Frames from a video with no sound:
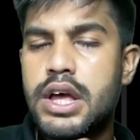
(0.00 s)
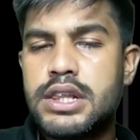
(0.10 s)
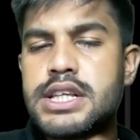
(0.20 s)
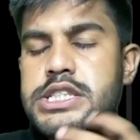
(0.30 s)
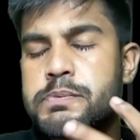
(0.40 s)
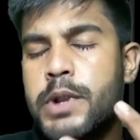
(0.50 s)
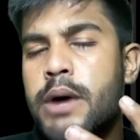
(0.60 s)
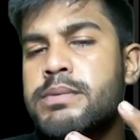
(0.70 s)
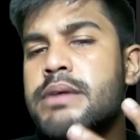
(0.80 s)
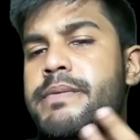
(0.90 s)
this
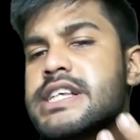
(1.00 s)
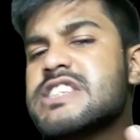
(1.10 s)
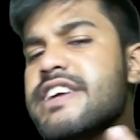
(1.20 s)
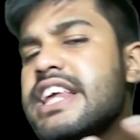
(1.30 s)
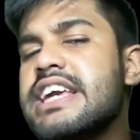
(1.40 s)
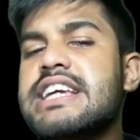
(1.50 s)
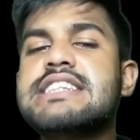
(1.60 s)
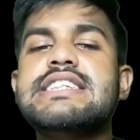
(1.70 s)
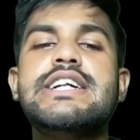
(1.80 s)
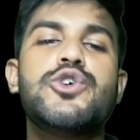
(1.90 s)
problem is very
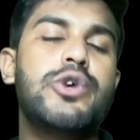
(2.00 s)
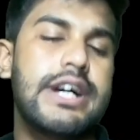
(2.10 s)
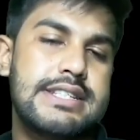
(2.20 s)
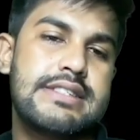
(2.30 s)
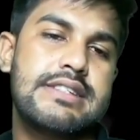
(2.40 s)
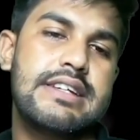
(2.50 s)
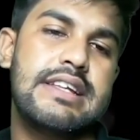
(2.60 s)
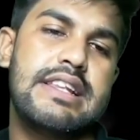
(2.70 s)
easy to guess.